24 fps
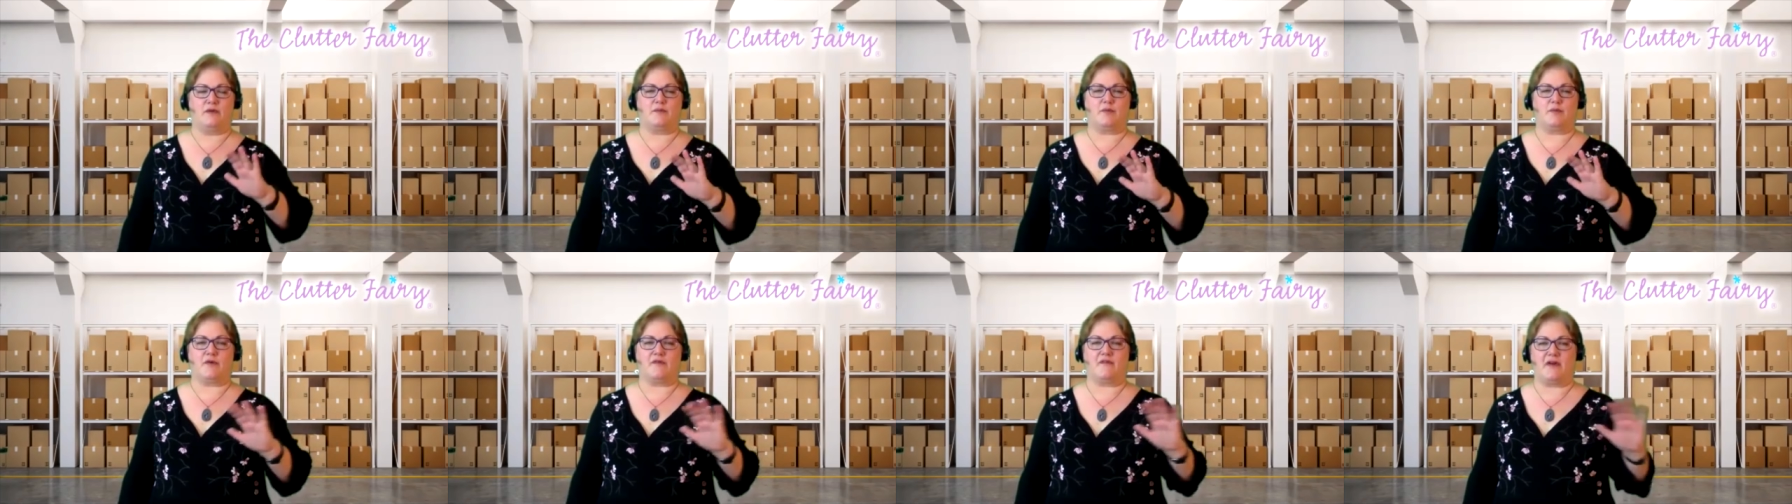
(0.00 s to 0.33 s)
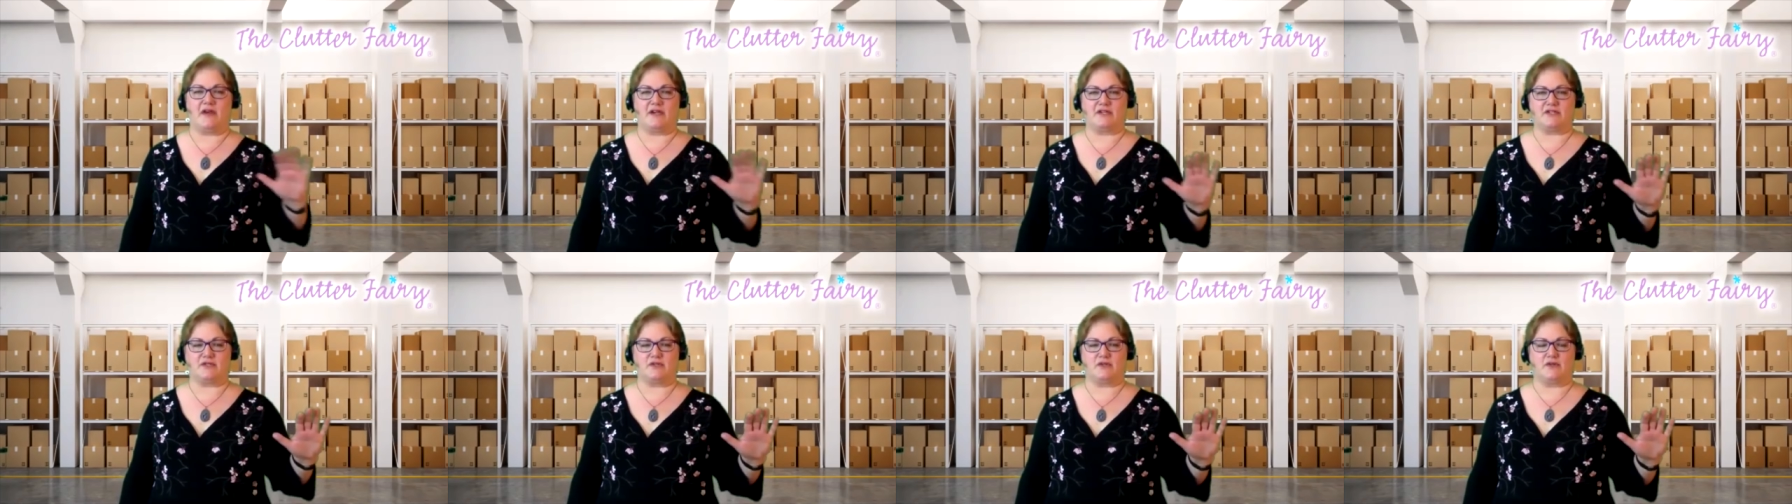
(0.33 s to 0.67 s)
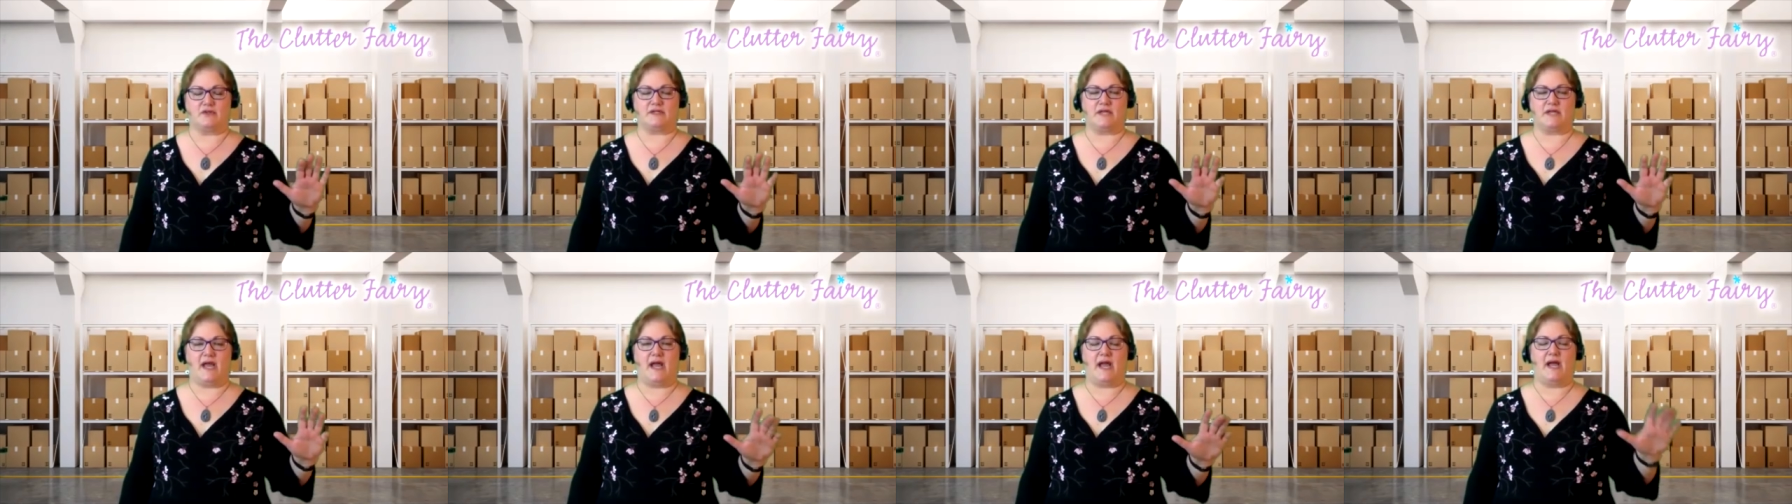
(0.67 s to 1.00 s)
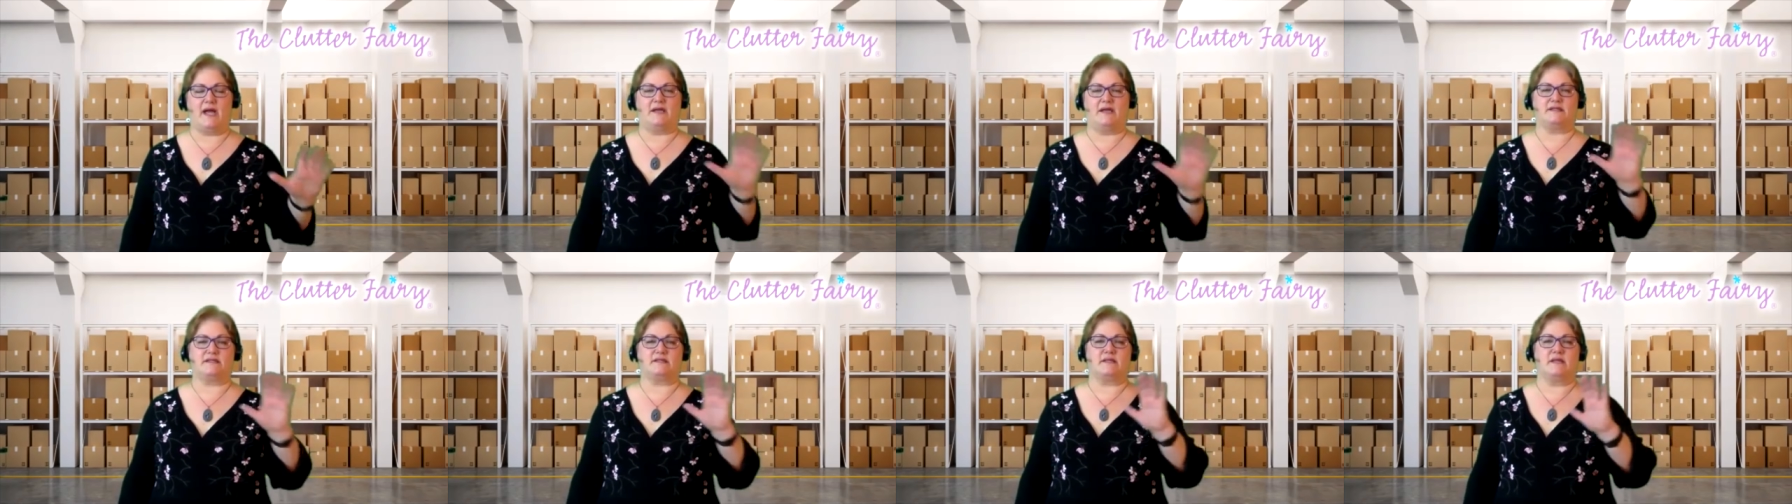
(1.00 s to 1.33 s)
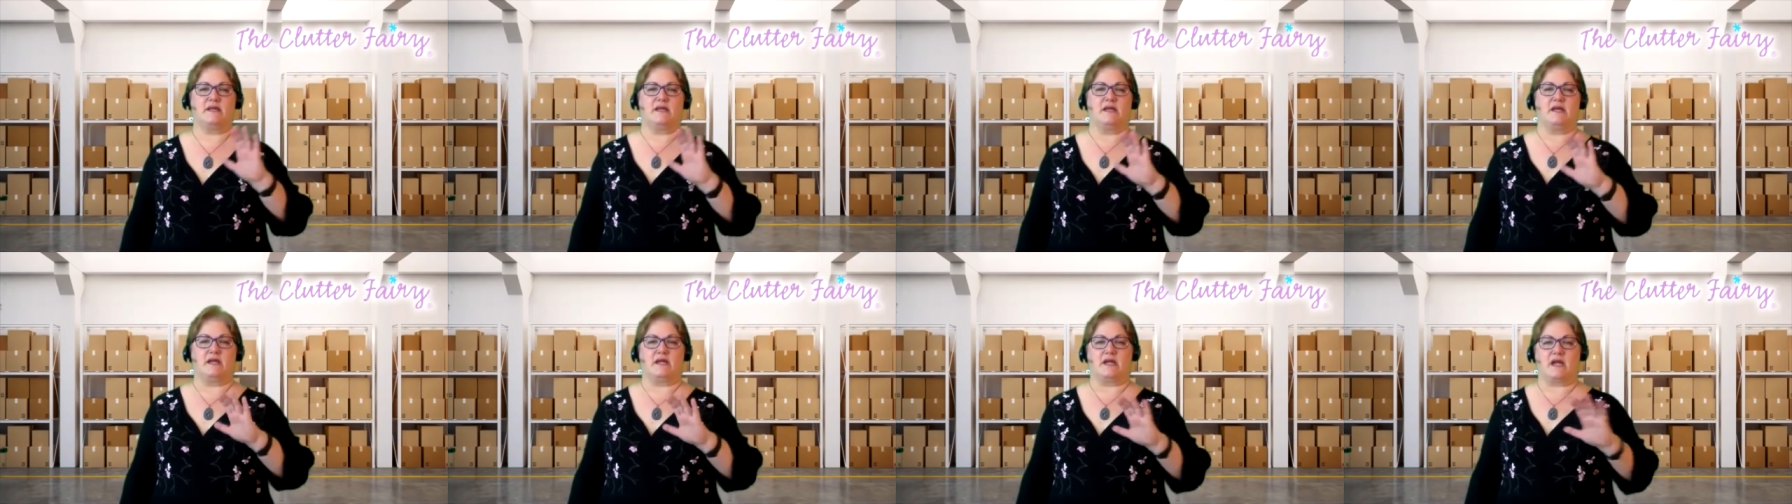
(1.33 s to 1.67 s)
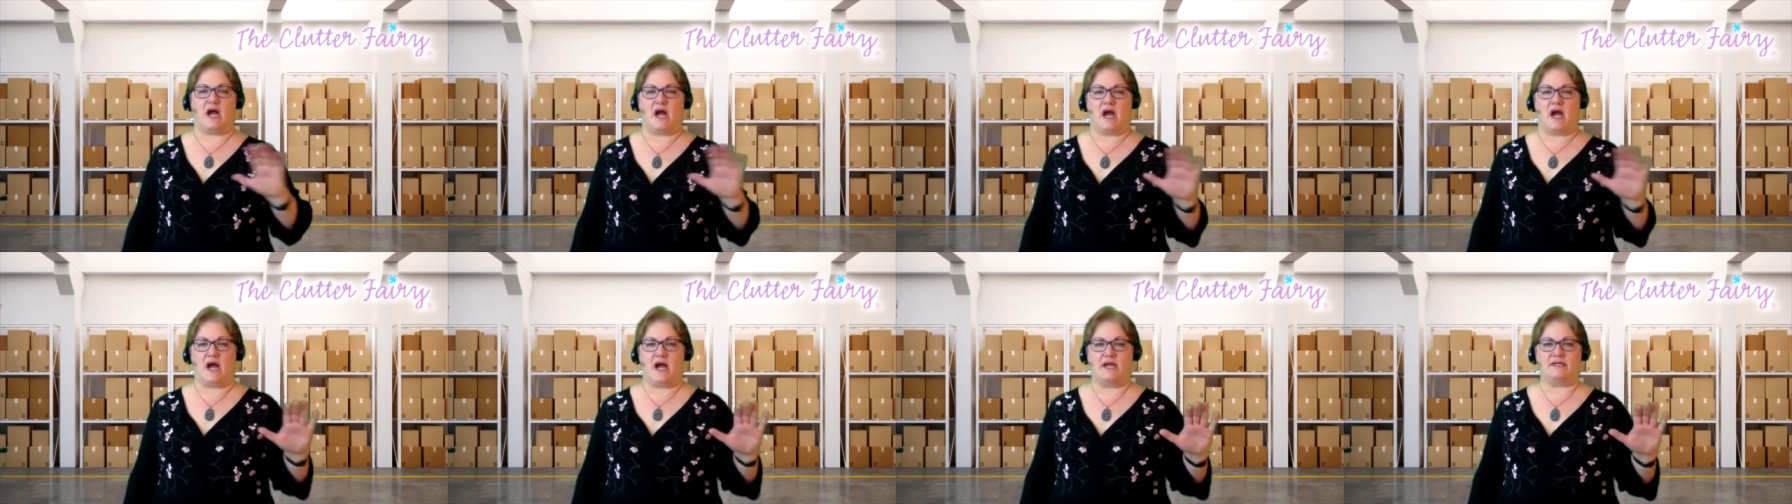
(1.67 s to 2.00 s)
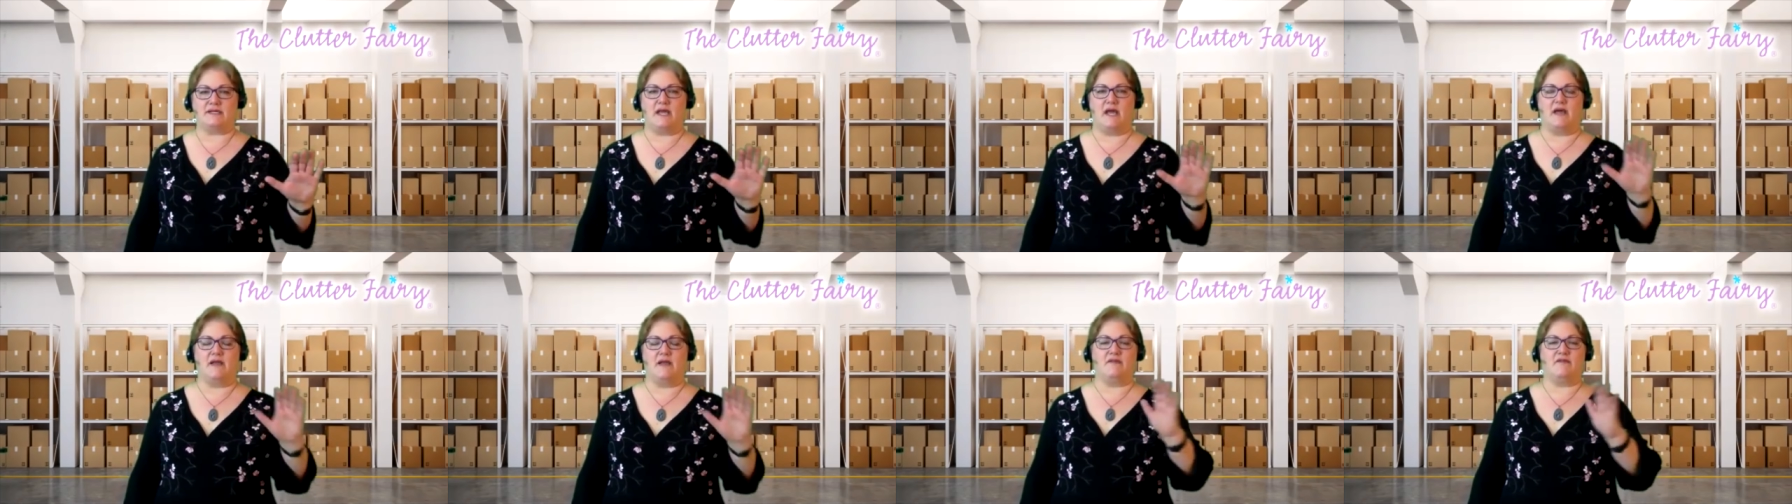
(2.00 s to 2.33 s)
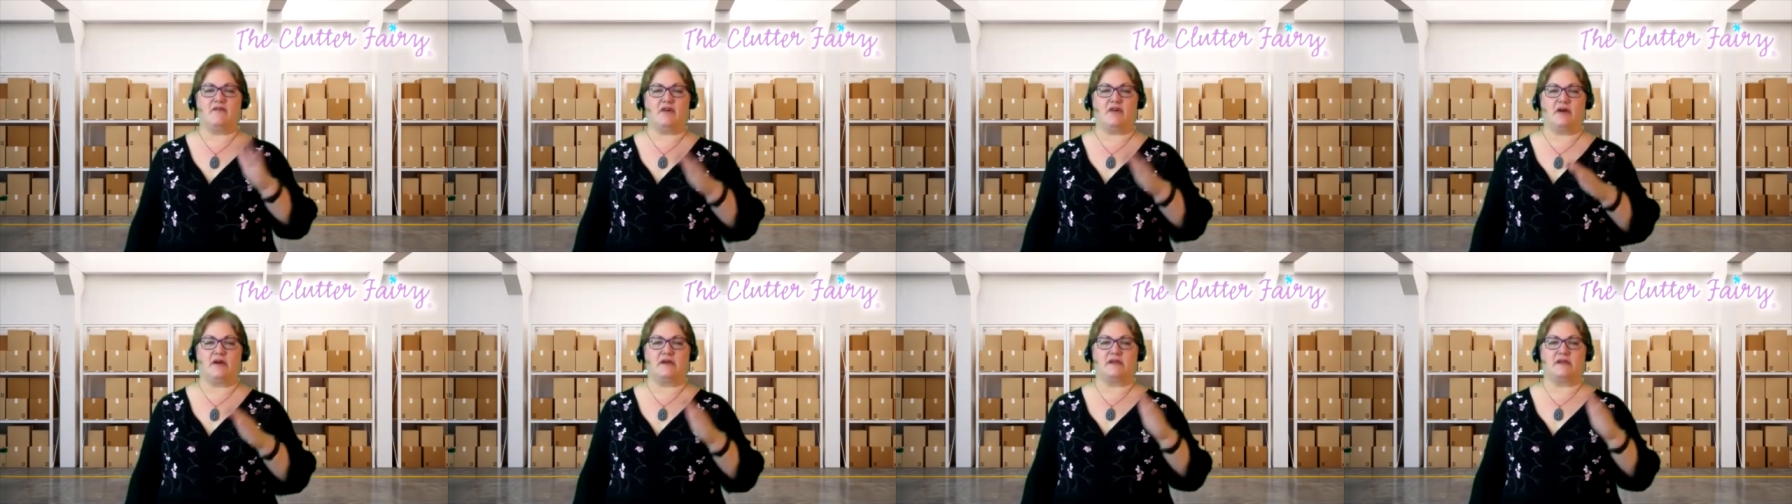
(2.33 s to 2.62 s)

with professionals has guys at